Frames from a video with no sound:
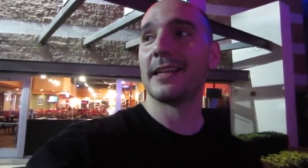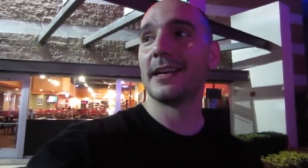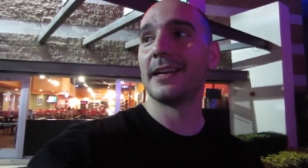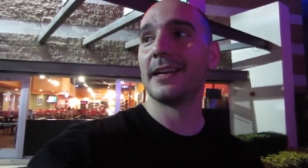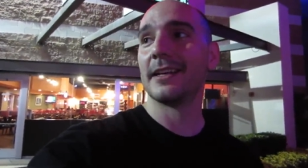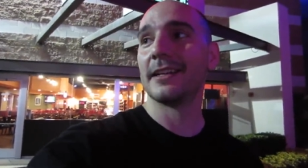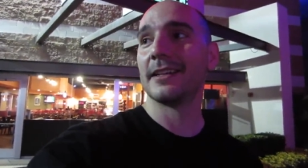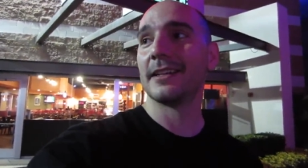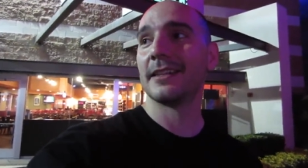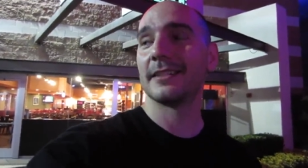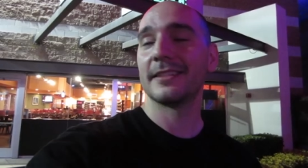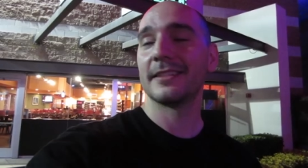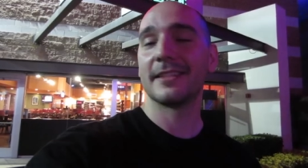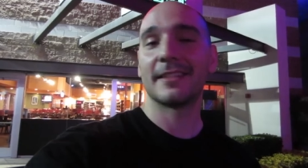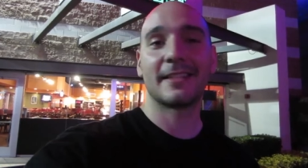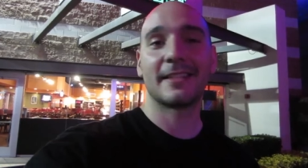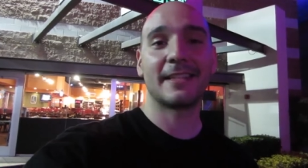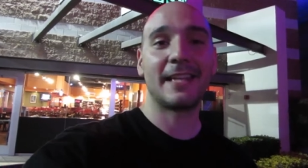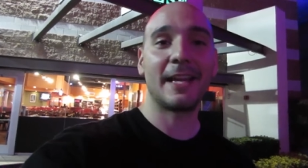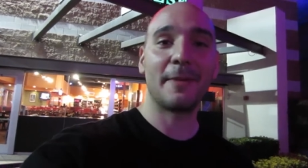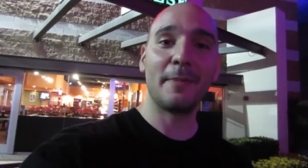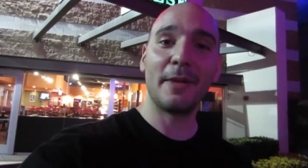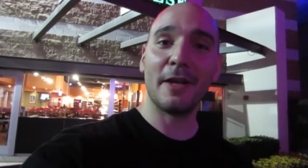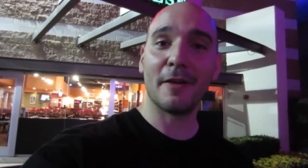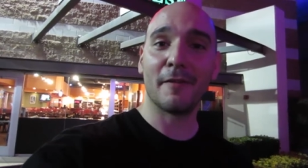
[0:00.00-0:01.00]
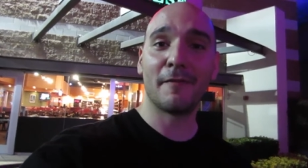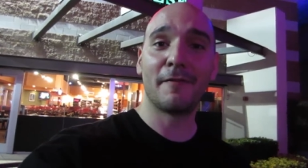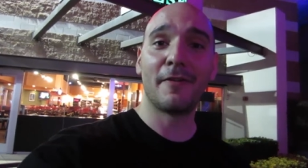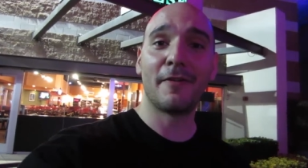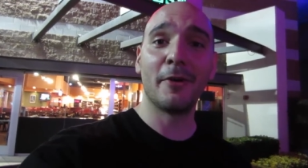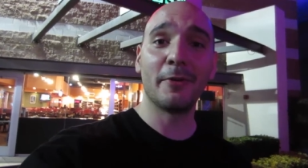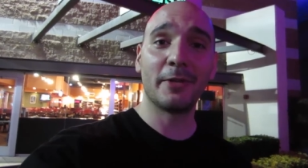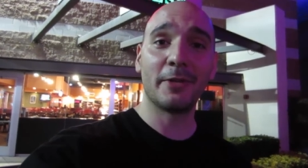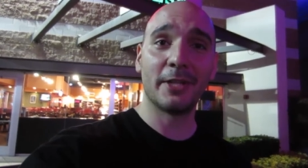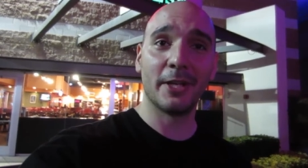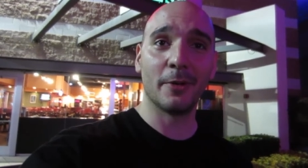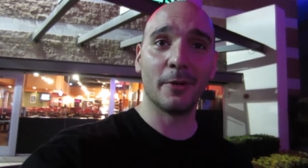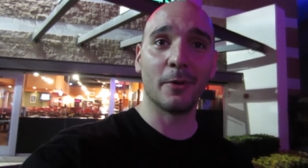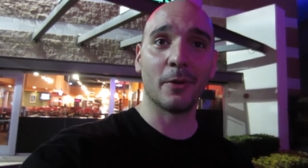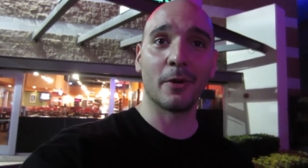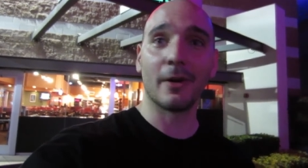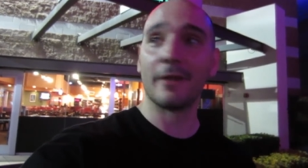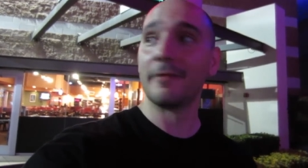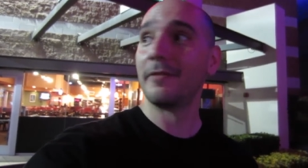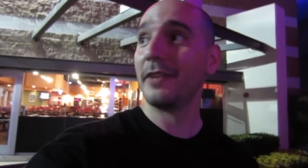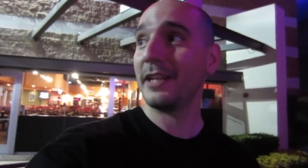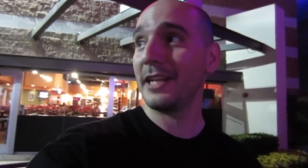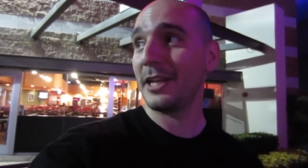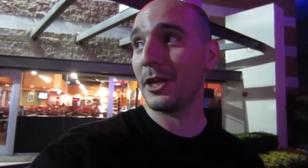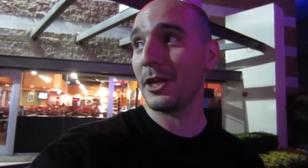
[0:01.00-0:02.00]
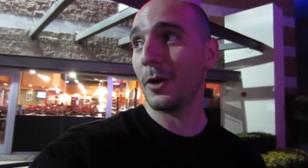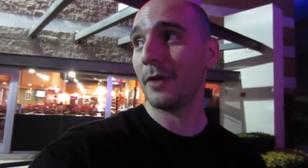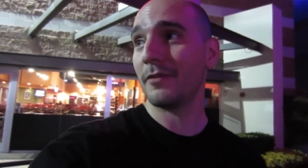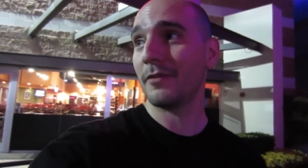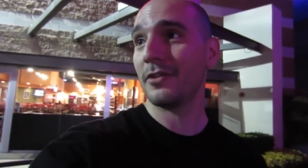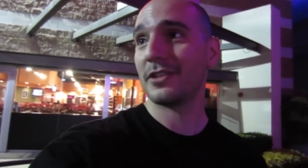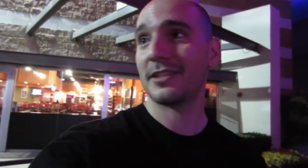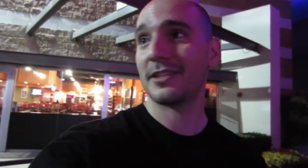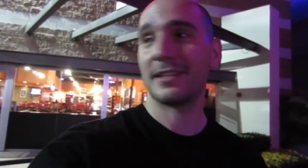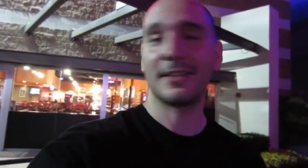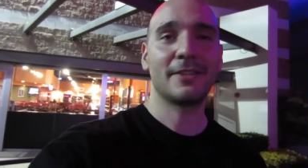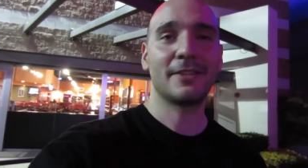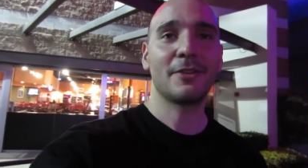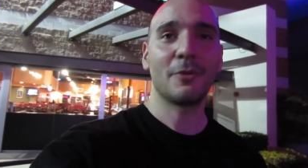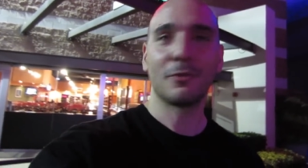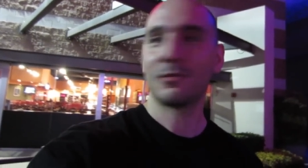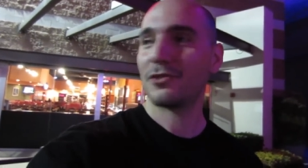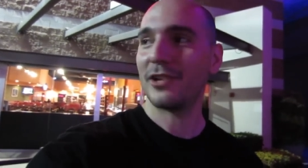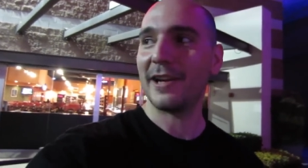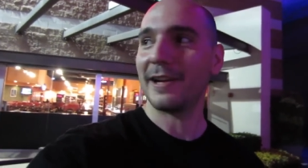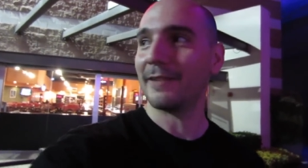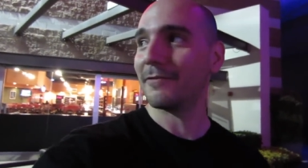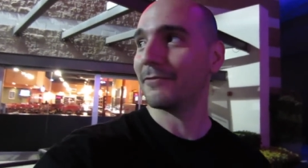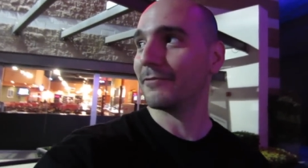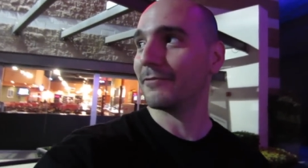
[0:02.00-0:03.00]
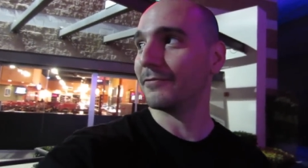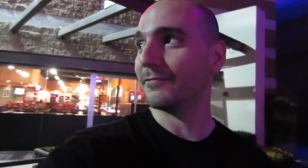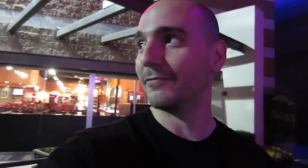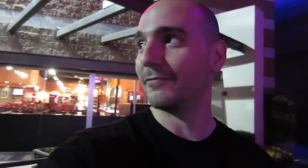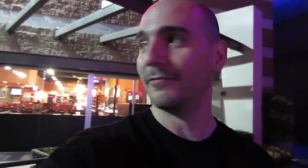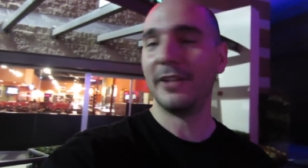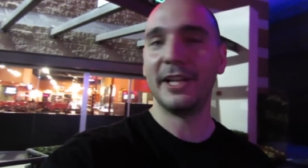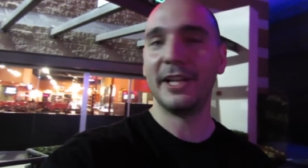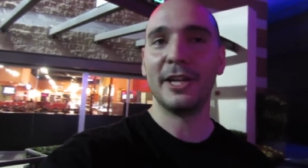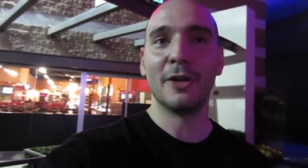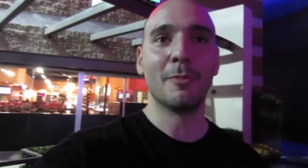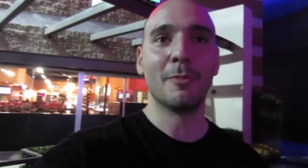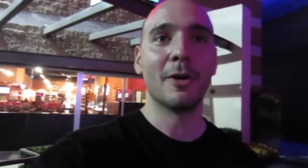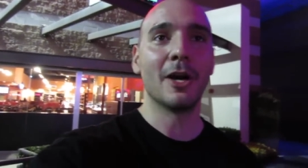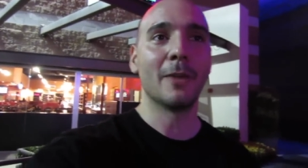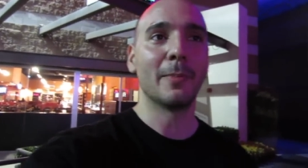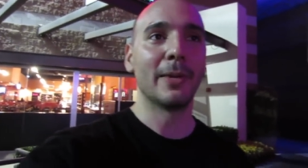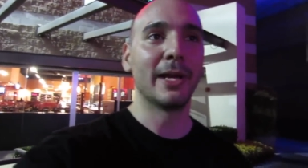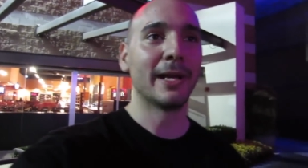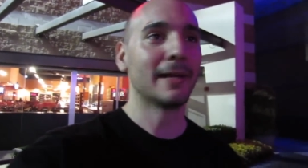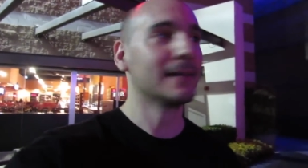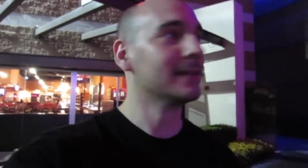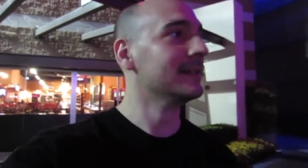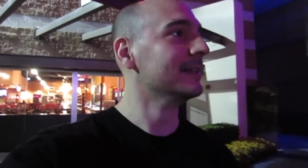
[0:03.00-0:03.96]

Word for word: uh, send me a photo or a video of your. Don't try to video bomb me.